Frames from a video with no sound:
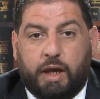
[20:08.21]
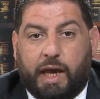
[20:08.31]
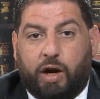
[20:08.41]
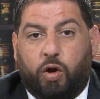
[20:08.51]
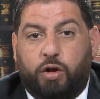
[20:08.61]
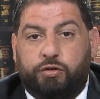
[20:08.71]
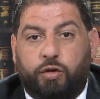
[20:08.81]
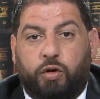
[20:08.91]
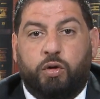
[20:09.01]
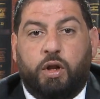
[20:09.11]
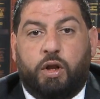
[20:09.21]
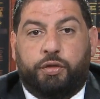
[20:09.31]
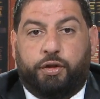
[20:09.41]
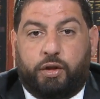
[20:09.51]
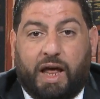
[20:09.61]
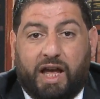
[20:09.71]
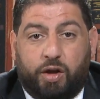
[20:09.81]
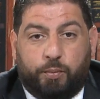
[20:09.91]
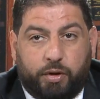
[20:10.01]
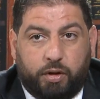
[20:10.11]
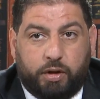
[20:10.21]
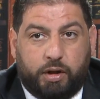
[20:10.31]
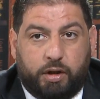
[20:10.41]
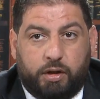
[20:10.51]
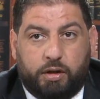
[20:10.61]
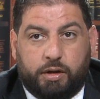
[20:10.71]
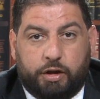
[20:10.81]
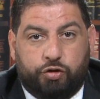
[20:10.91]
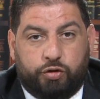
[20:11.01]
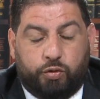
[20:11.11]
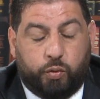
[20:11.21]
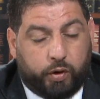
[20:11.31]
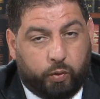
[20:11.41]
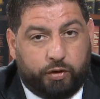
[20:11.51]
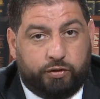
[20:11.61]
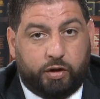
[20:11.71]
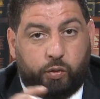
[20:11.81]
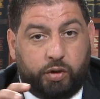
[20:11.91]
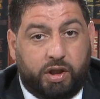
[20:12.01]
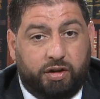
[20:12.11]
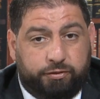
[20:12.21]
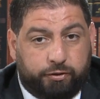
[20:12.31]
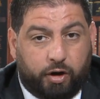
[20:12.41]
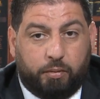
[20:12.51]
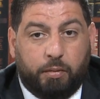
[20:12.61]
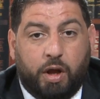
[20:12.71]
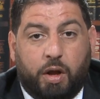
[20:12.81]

and also the liability that you're requesting relief from